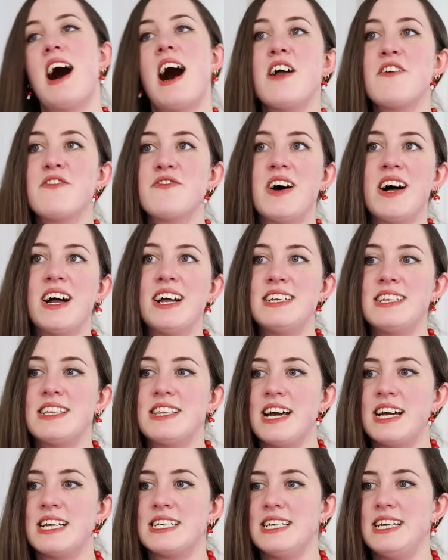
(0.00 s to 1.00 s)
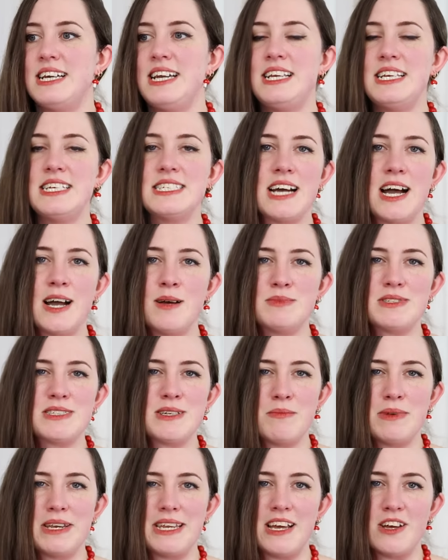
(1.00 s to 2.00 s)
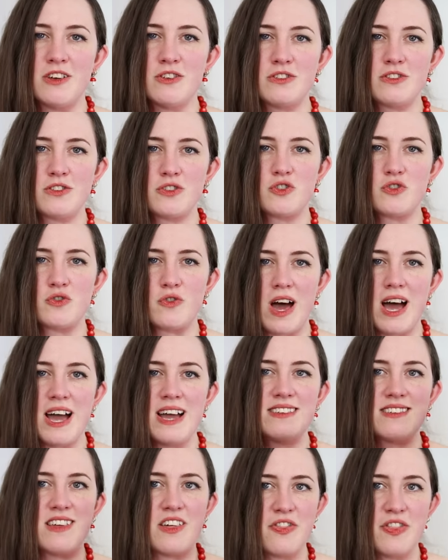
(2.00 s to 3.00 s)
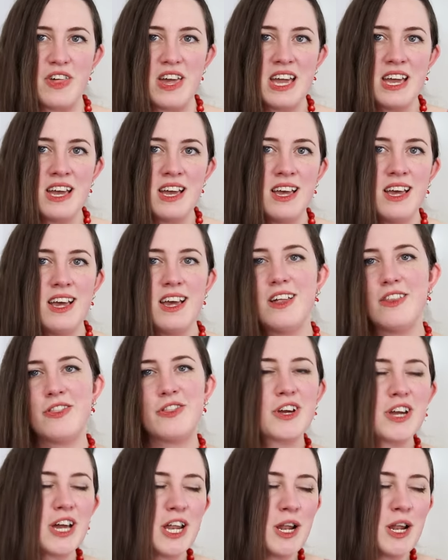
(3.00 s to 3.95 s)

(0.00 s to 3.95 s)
I find that anytime somebody else tries a thing, they're